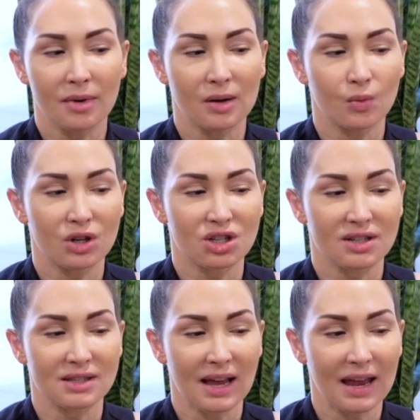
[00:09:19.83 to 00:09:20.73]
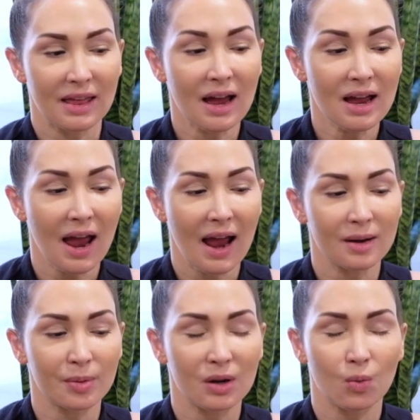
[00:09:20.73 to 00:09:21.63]
In which to say
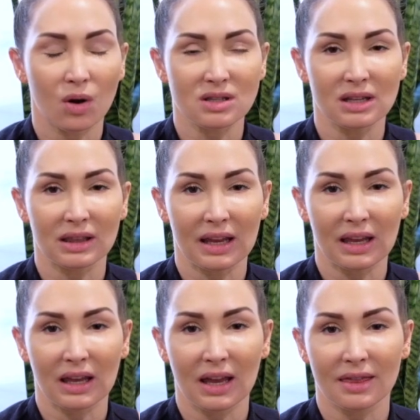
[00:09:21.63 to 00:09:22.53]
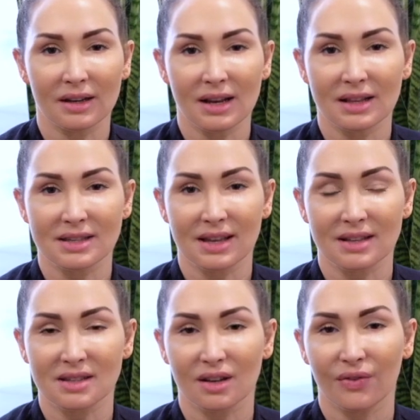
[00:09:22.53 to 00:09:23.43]
that, but it wasn't leaky in the
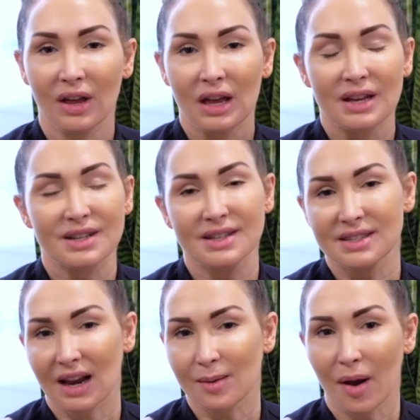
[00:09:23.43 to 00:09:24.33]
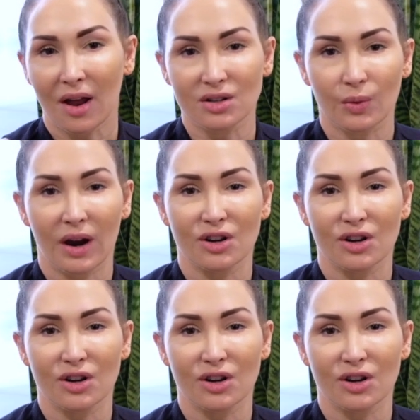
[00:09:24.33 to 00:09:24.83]
sense of didn't stain my underwear.